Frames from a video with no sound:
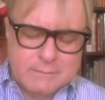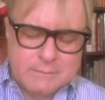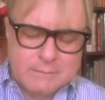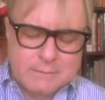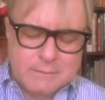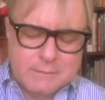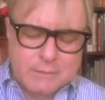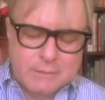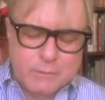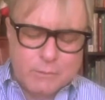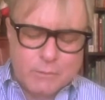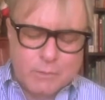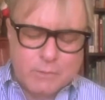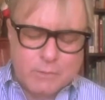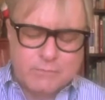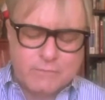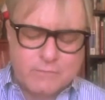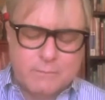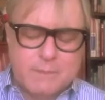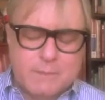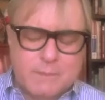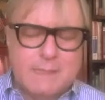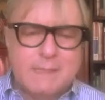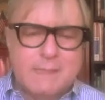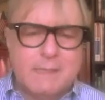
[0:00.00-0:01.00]
you worked for
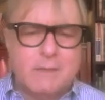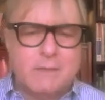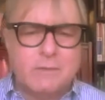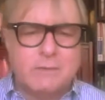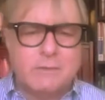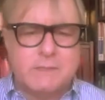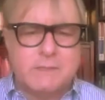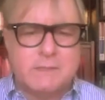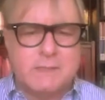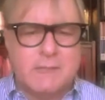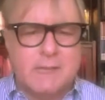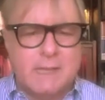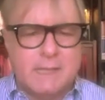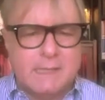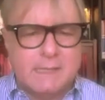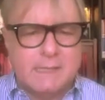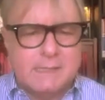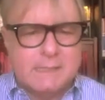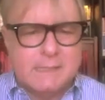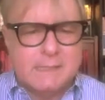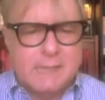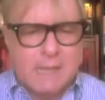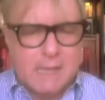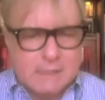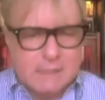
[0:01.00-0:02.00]
many years at the
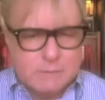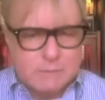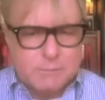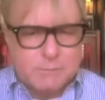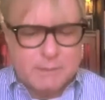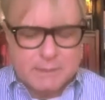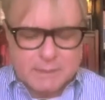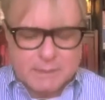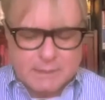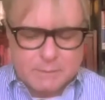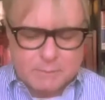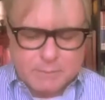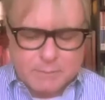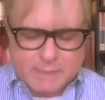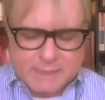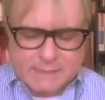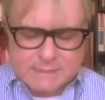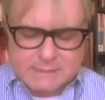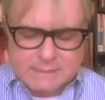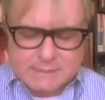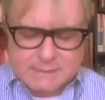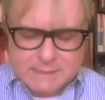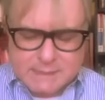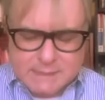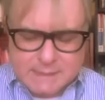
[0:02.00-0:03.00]
Huntington Hospital in
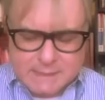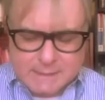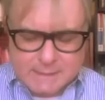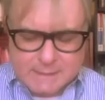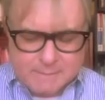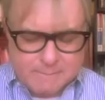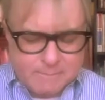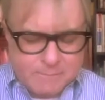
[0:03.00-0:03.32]
Pasadena.